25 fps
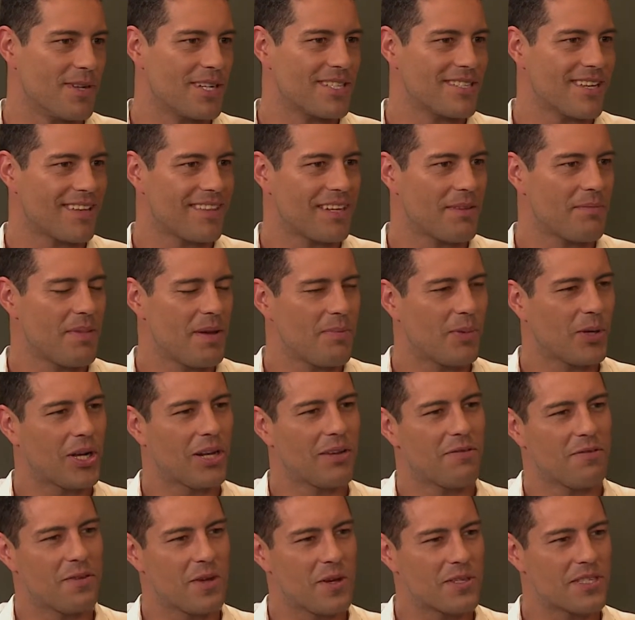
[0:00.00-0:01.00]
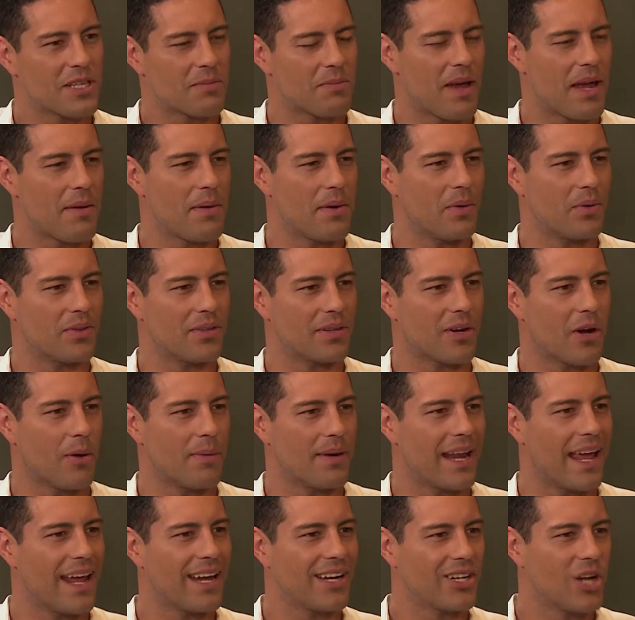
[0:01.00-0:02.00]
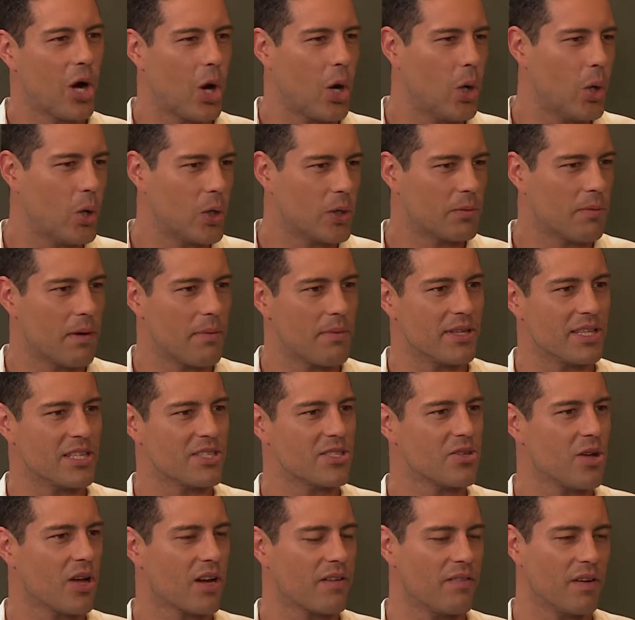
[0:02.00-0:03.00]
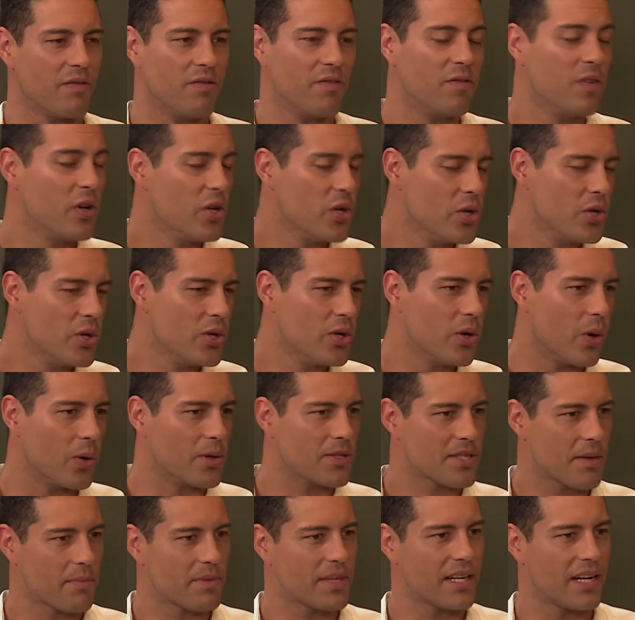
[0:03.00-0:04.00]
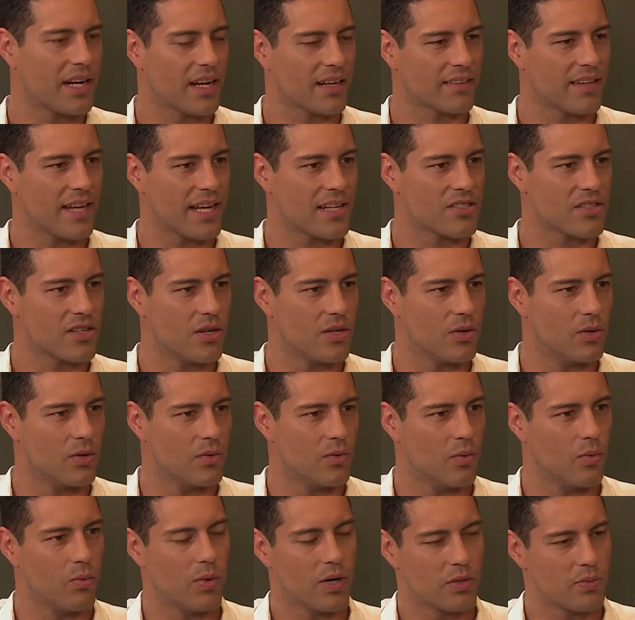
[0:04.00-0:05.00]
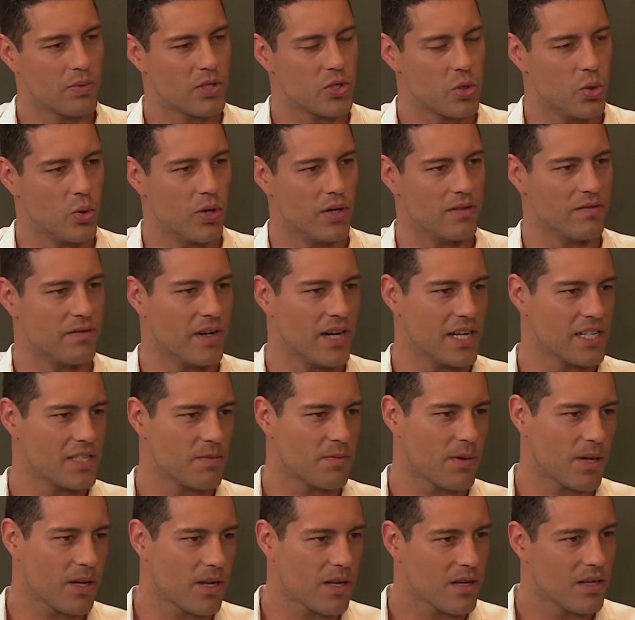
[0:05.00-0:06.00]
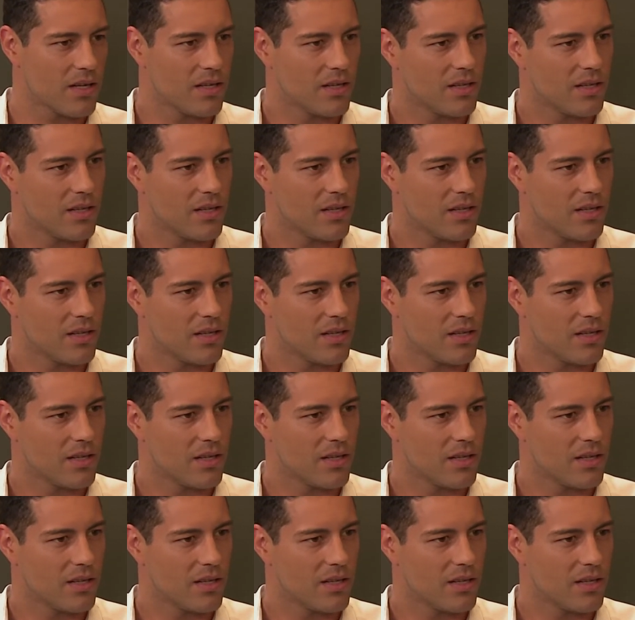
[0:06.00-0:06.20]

Because I think people confuse it maybe with a common head cold, maybe yes. the start of a flu or something like that. So yeah. what would your advice be?